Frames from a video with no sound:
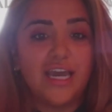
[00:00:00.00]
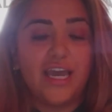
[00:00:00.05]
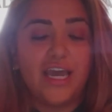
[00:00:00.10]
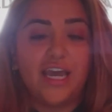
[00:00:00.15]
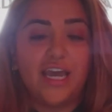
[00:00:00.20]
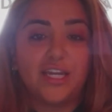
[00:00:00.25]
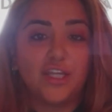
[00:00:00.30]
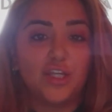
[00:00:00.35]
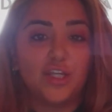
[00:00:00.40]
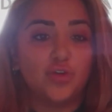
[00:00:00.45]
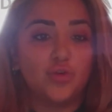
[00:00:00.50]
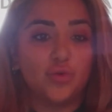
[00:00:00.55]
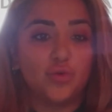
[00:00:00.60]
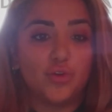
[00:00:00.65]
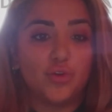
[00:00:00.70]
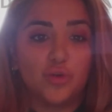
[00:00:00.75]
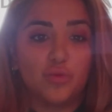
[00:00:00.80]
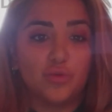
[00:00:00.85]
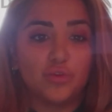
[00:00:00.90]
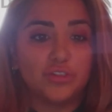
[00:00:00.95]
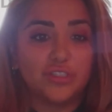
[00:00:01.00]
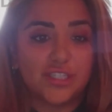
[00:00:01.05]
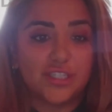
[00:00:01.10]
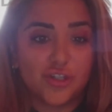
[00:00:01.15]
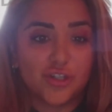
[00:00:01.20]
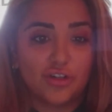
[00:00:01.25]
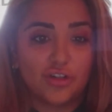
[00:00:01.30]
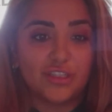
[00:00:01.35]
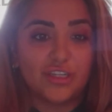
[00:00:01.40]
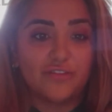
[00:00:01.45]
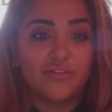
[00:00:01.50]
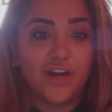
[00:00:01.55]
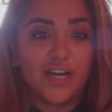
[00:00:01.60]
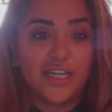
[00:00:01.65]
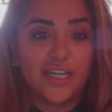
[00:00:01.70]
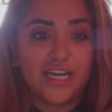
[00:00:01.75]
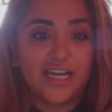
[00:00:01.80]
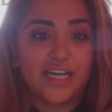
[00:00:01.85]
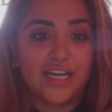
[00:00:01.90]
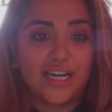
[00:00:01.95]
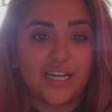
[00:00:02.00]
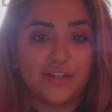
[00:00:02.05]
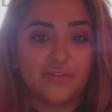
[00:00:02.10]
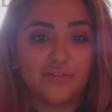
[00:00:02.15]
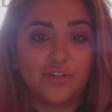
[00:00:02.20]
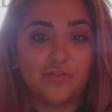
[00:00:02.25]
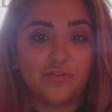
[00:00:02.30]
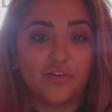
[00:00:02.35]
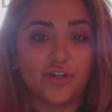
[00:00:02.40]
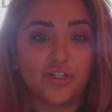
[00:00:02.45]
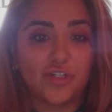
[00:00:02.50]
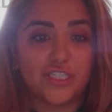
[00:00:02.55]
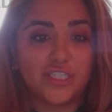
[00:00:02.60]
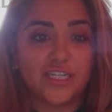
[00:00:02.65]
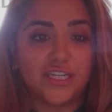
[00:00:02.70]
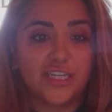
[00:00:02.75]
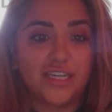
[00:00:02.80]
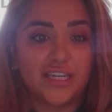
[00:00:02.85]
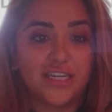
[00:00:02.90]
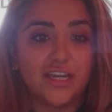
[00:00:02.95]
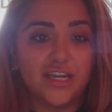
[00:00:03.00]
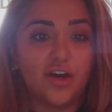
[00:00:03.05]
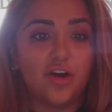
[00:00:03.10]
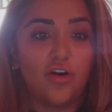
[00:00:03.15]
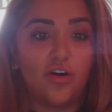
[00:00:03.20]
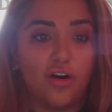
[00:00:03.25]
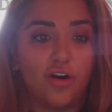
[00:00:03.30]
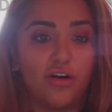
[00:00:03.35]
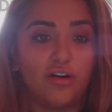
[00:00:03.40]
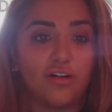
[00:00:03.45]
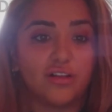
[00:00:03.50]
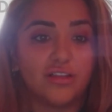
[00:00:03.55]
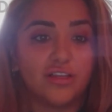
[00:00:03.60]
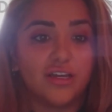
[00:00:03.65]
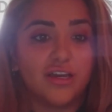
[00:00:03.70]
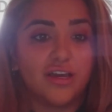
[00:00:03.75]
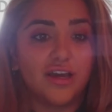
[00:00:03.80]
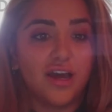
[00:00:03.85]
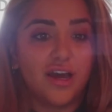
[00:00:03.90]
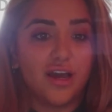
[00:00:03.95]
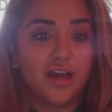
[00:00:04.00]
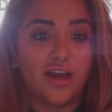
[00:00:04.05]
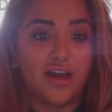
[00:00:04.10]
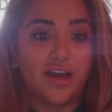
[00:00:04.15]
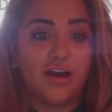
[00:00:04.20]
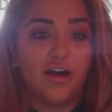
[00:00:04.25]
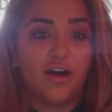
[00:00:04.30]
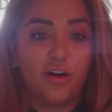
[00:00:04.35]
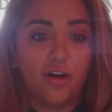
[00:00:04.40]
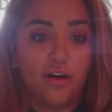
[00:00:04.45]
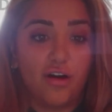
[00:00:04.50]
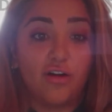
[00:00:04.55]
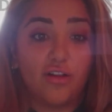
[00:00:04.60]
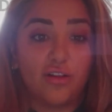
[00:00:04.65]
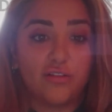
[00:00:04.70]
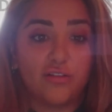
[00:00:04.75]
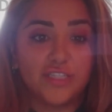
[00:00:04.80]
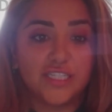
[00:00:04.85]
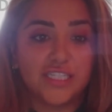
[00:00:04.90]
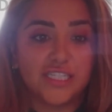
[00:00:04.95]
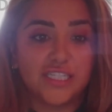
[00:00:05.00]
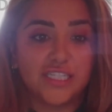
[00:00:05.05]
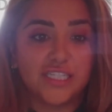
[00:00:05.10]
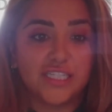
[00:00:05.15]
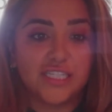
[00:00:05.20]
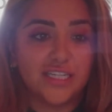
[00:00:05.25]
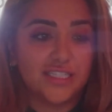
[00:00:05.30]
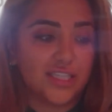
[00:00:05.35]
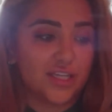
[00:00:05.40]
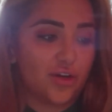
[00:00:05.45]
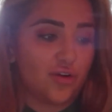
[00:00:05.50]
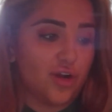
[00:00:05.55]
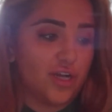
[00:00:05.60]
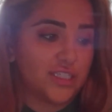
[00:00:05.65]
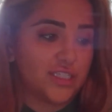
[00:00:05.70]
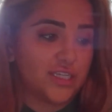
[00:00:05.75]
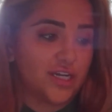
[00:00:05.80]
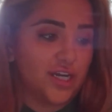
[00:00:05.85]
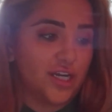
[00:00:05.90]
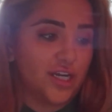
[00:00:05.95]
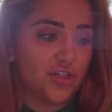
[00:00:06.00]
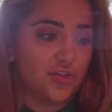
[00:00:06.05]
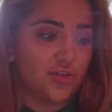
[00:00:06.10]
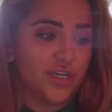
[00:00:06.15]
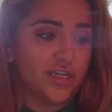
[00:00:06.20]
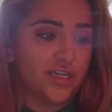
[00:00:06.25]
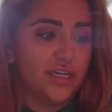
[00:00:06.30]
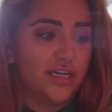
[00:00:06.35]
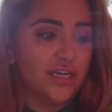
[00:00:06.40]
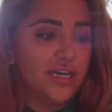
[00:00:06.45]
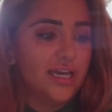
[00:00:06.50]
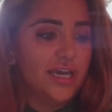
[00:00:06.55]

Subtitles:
and you will certainly find that kind of diversity in all of the cities across the country.